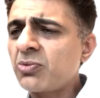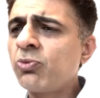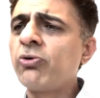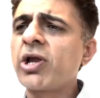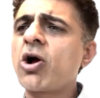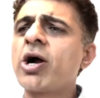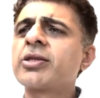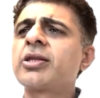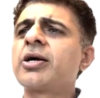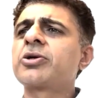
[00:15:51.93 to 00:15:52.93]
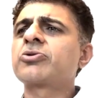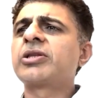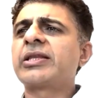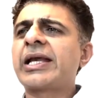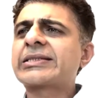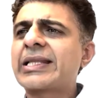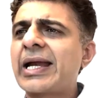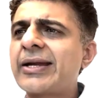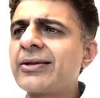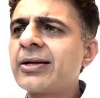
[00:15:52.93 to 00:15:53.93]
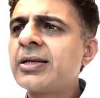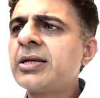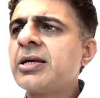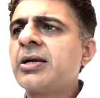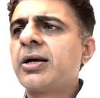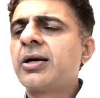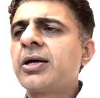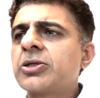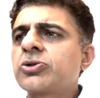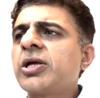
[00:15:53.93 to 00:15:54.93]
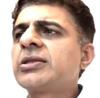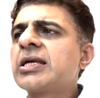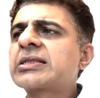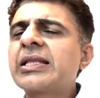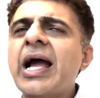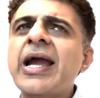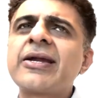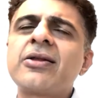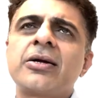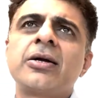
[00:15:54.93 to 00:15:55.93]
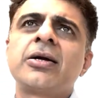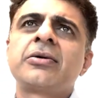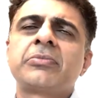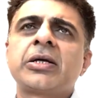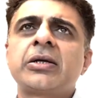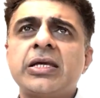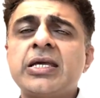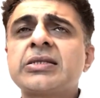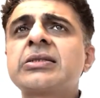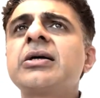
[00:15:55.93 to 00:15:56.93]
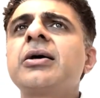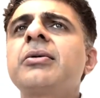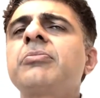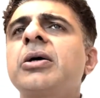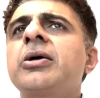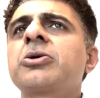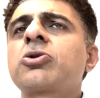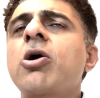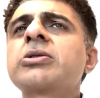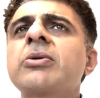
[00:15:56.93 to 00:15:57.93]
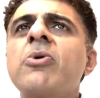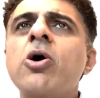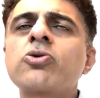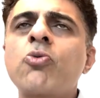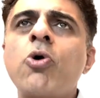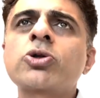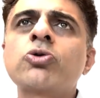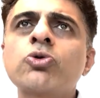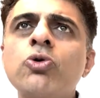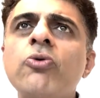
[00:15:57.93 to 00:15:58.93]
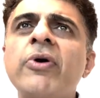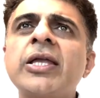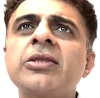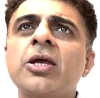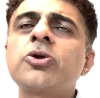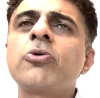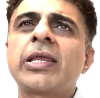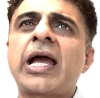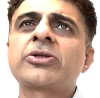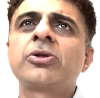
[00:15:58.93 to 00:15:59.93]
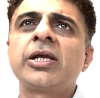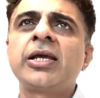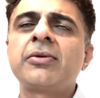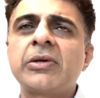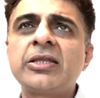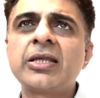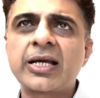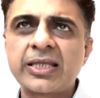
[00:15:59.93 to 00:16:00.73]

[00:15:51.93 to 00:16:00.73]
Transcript: Moving on to the next slide. So in this slide is talks about what to do when you are actually in the